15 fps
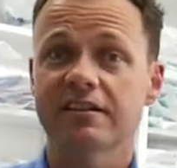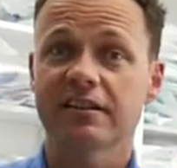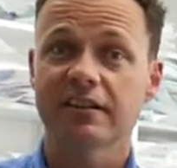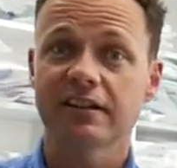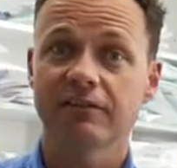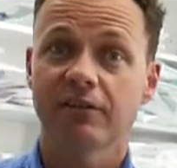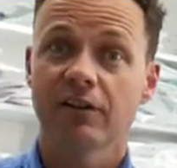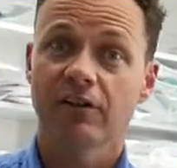to
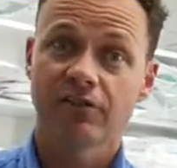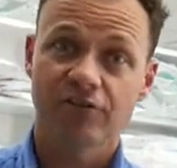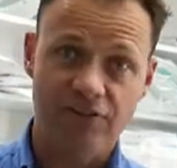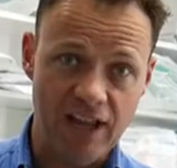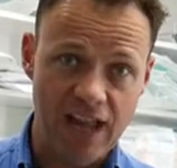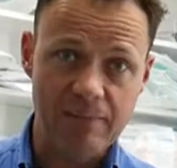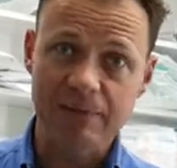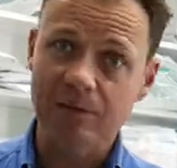the
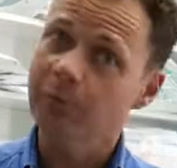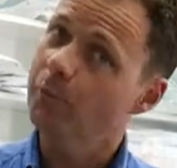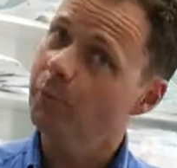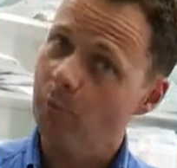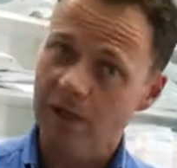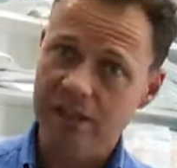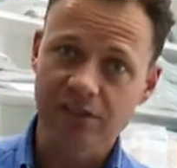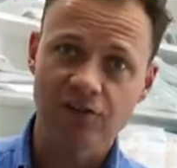family
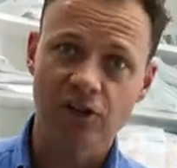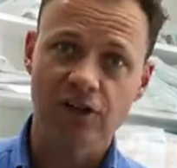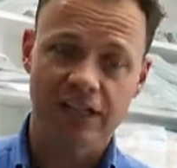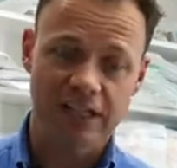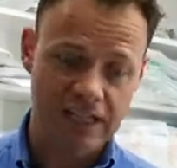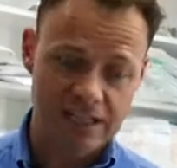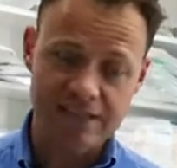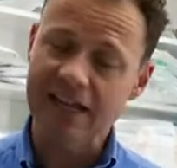when you've got
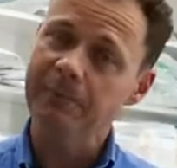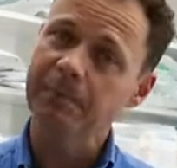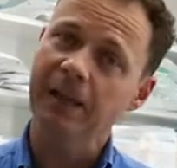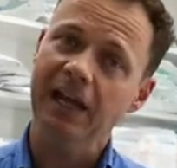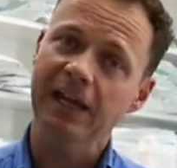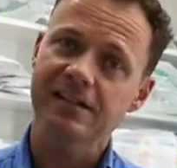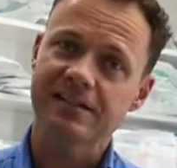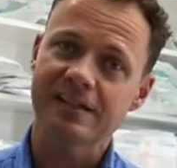kids and
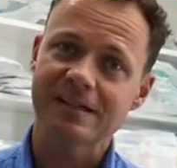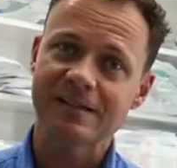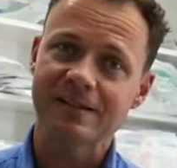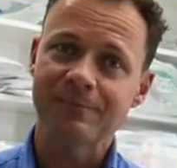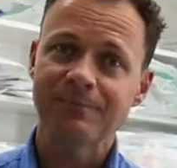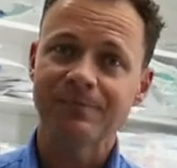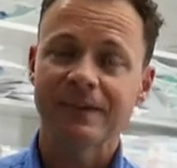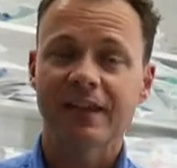pets is
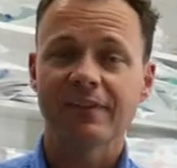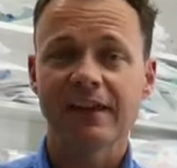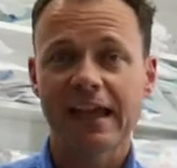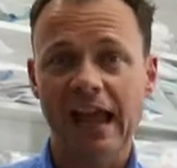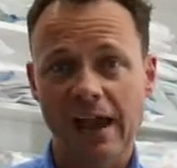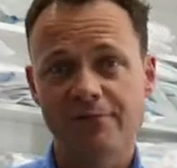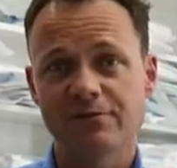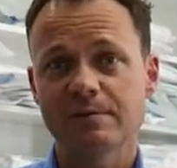they
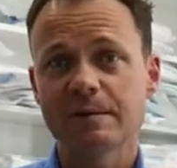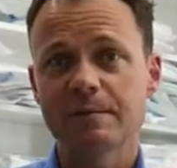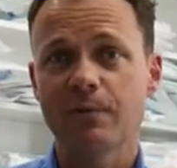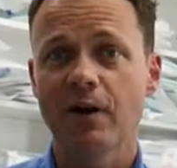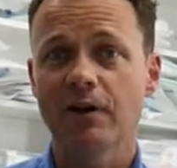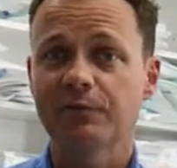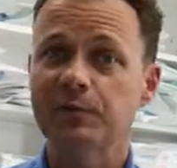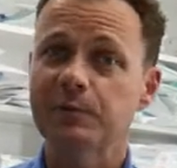have to be
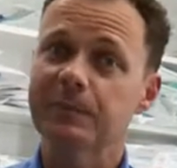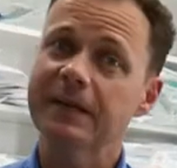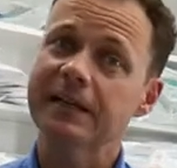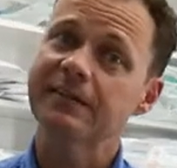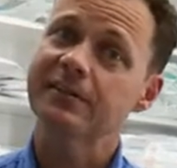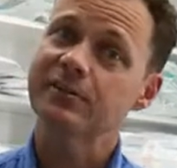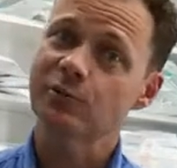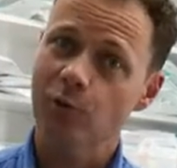mindful to
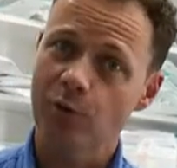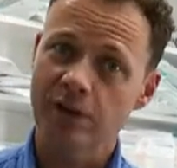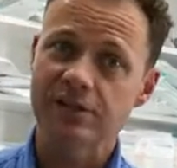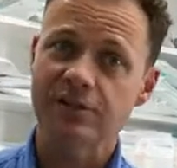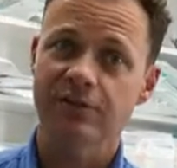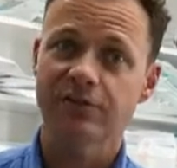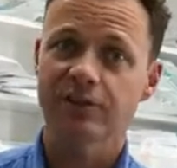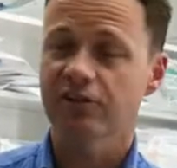pick the toys
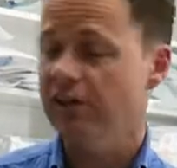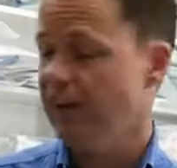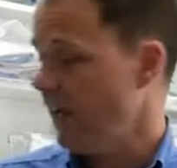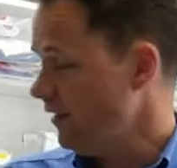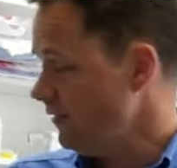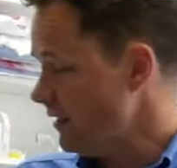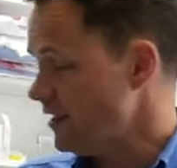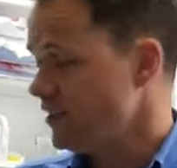off the
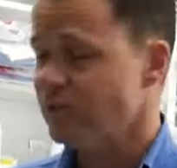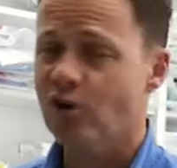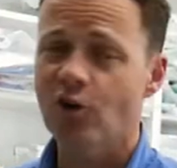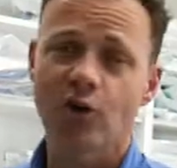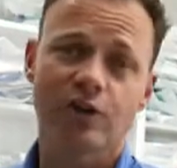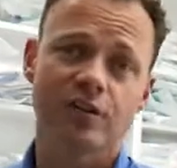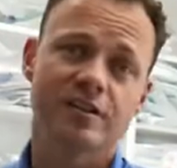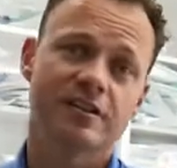ground, the
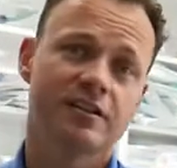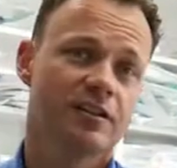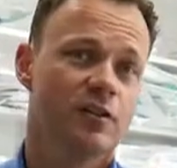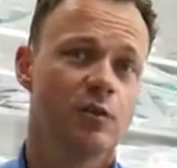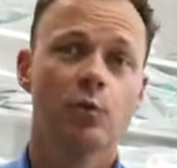socks,